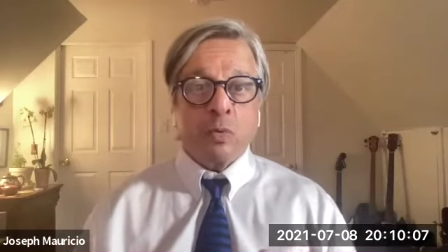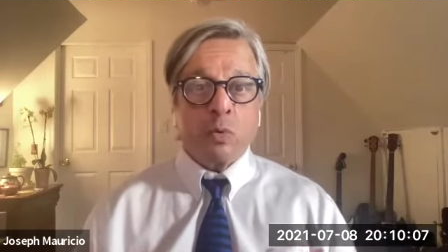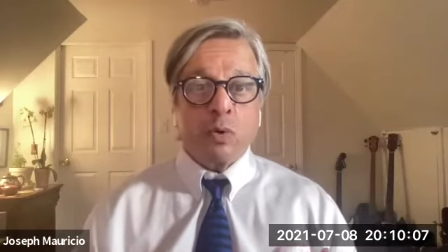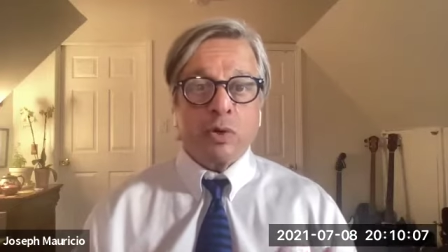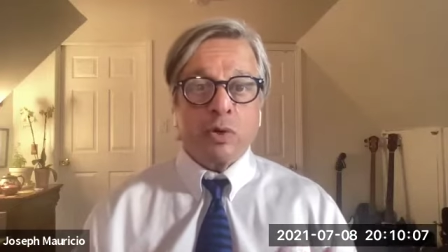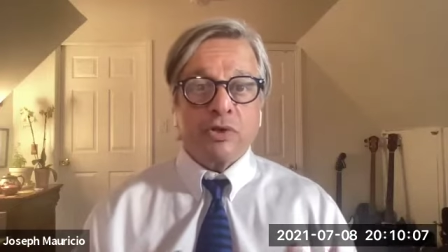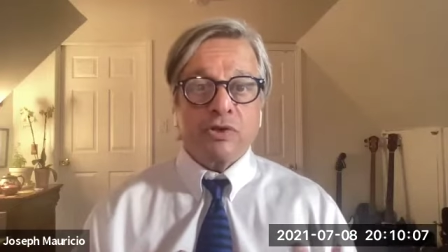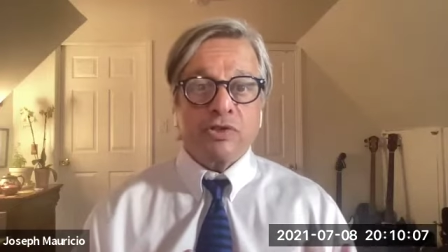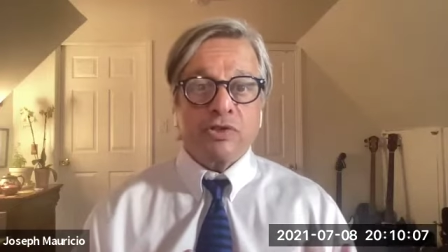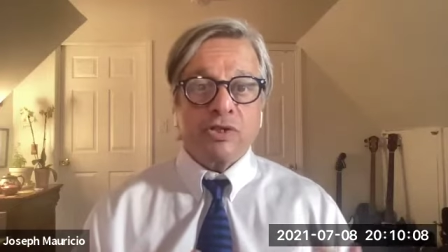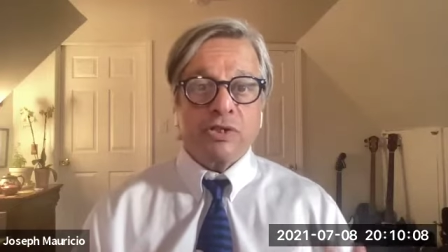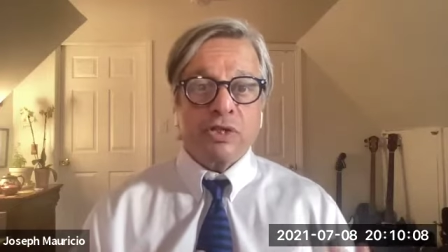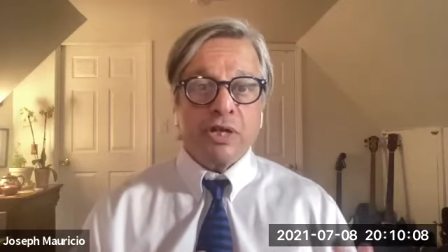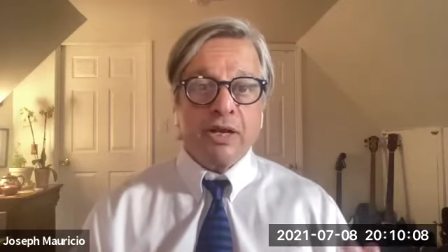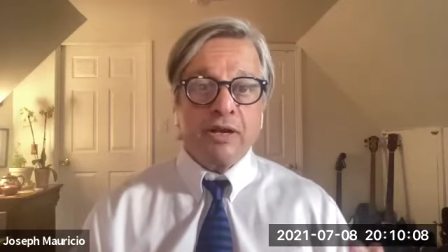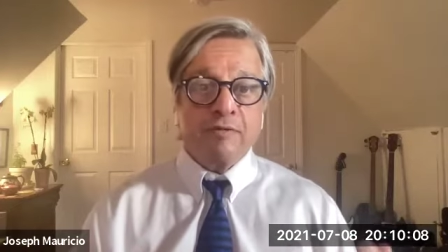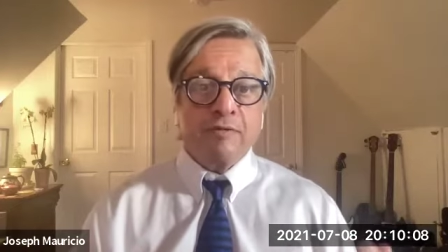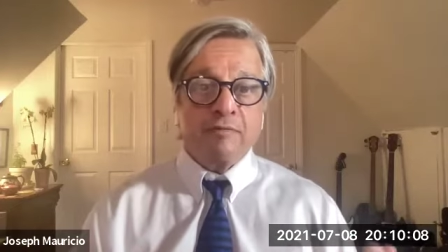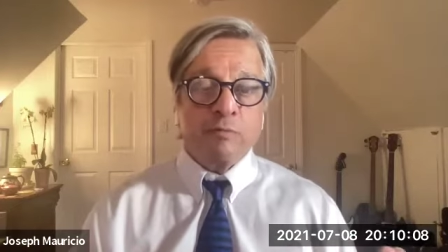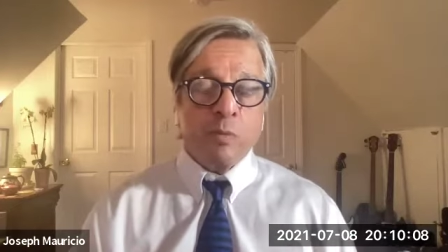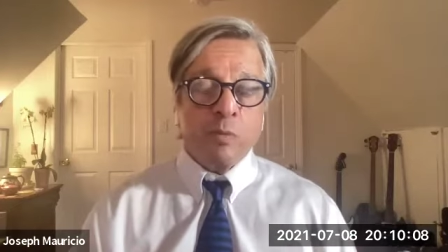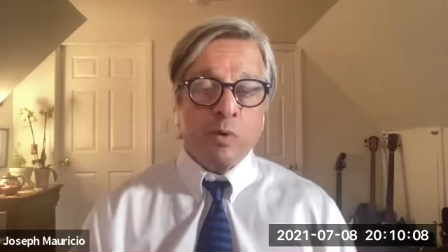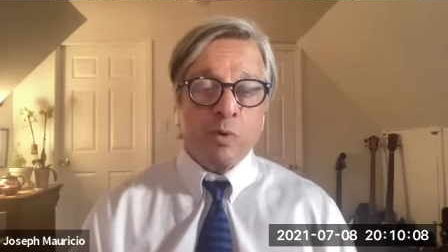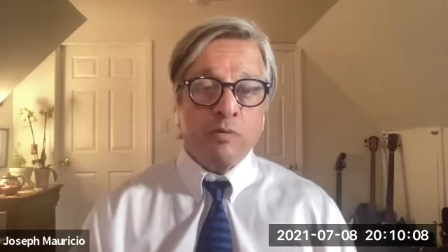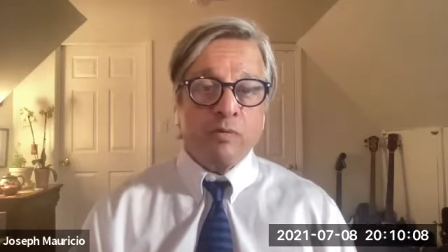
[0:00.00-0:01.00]
toward a
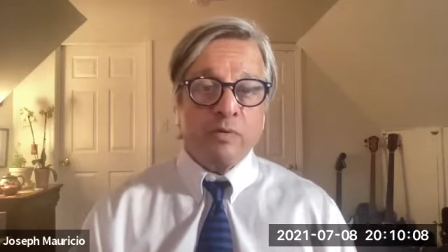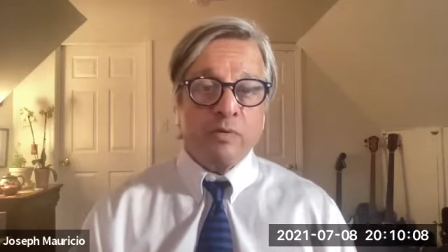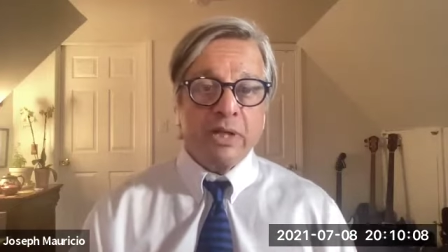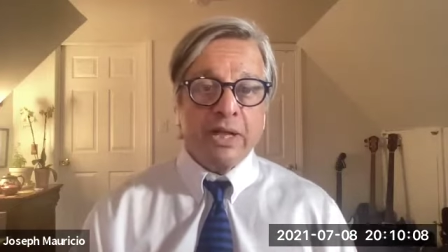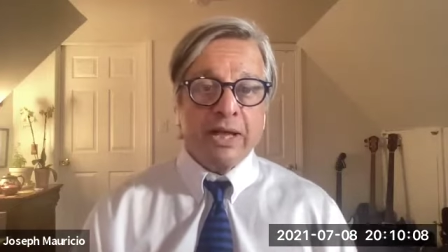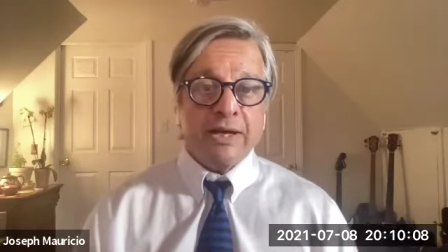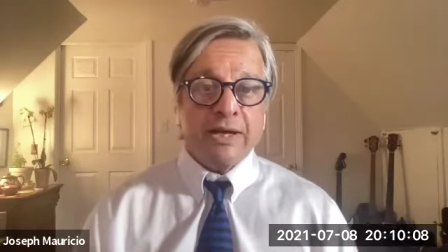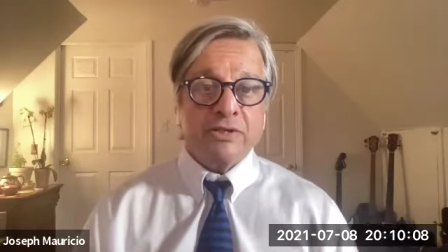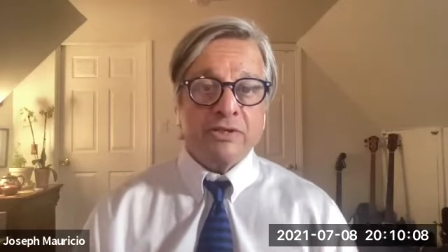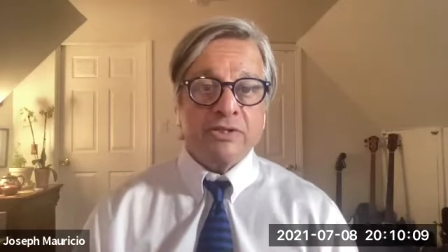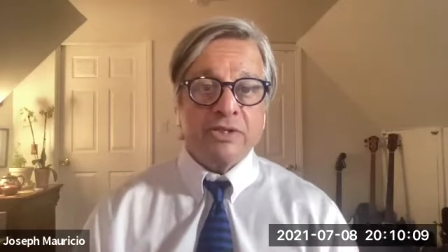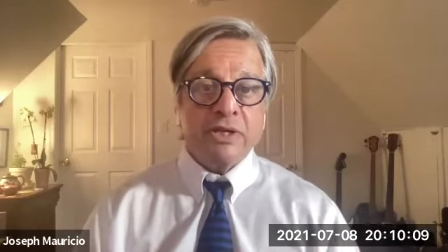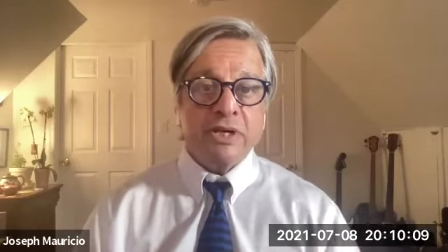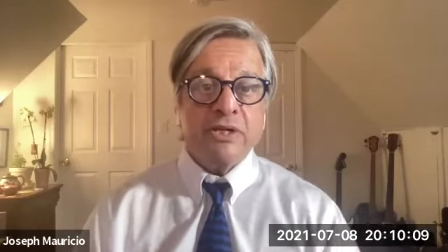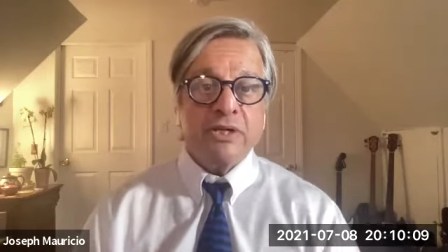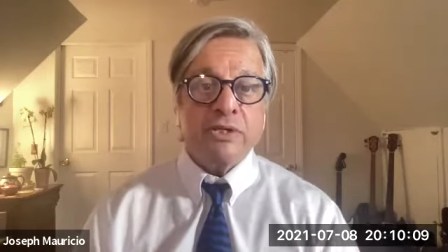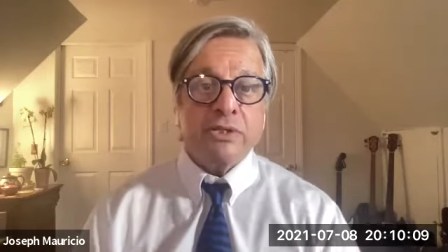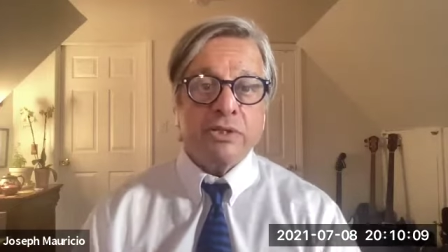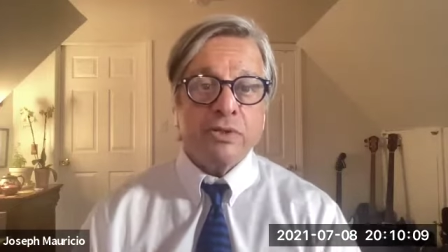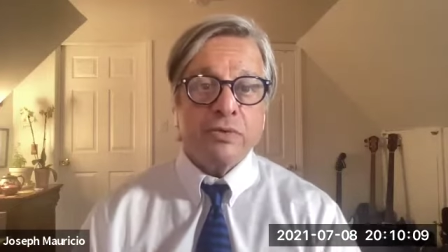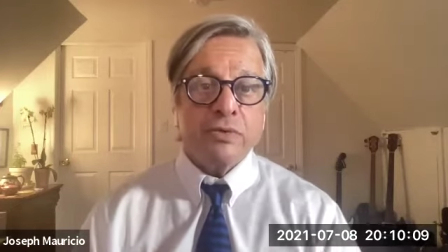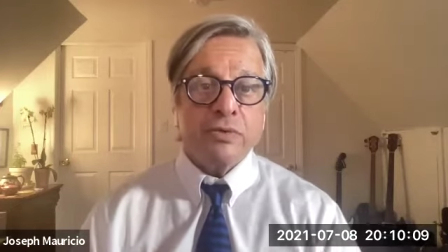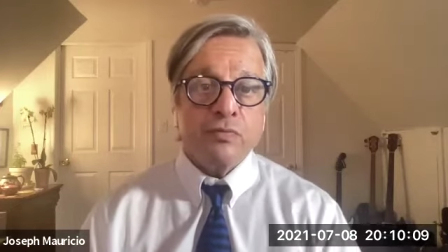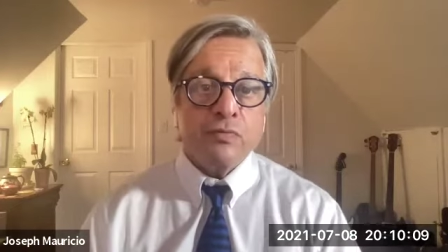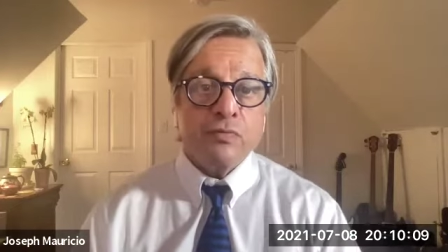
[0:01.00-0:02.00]
state of more
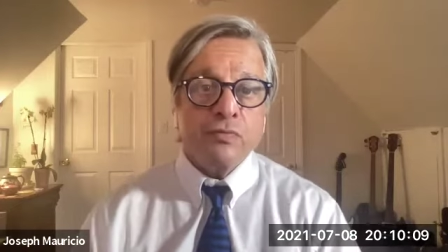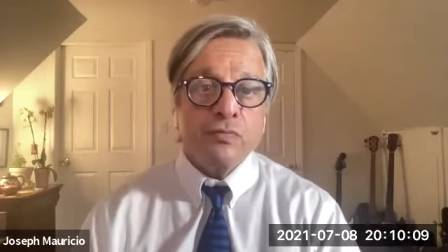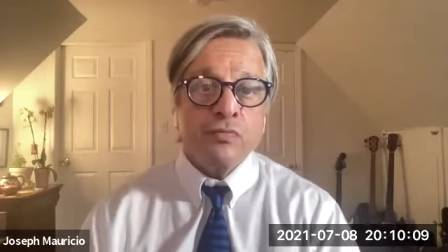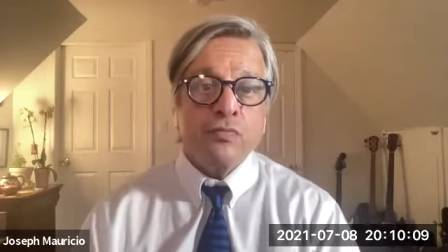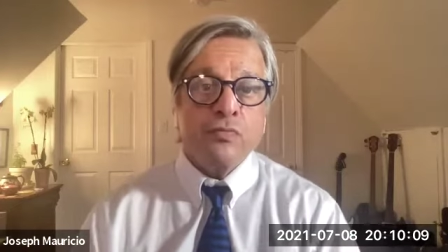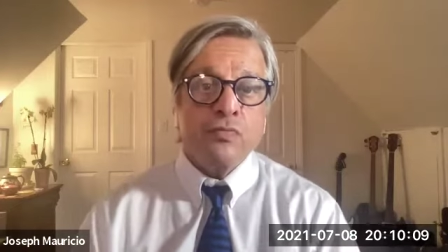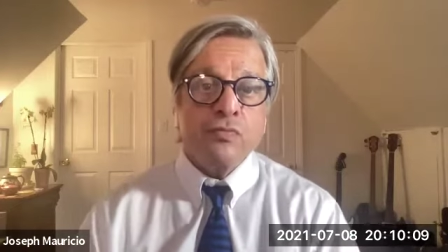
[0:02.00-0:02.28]
relaxation.